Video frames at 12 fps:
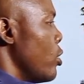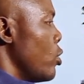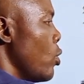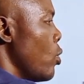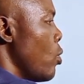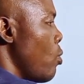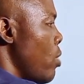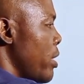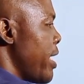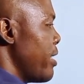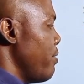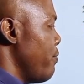So what
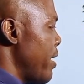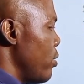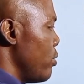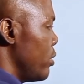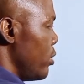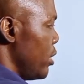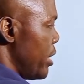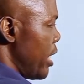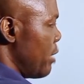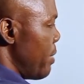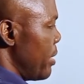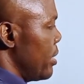are the values is
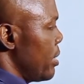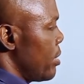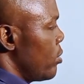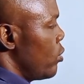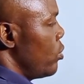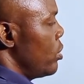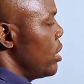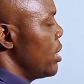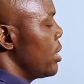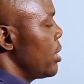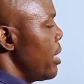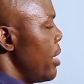expecting? So
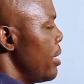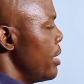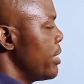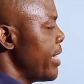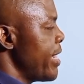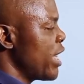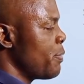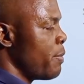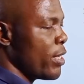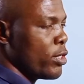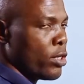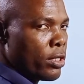this is an
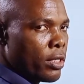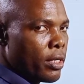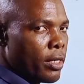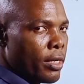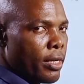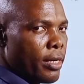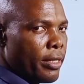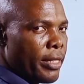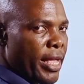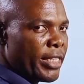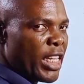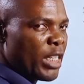expression
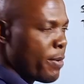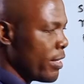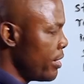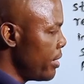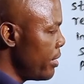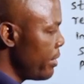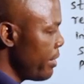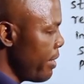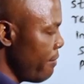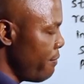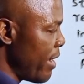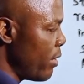that is expecting
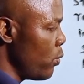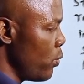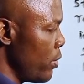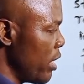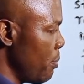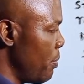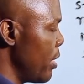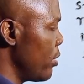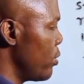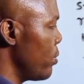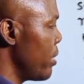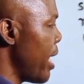a value, is a
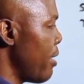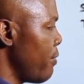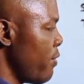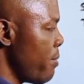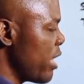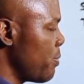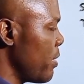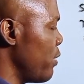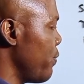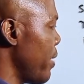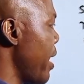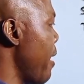placeholder, format
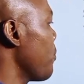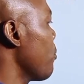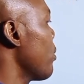specifier.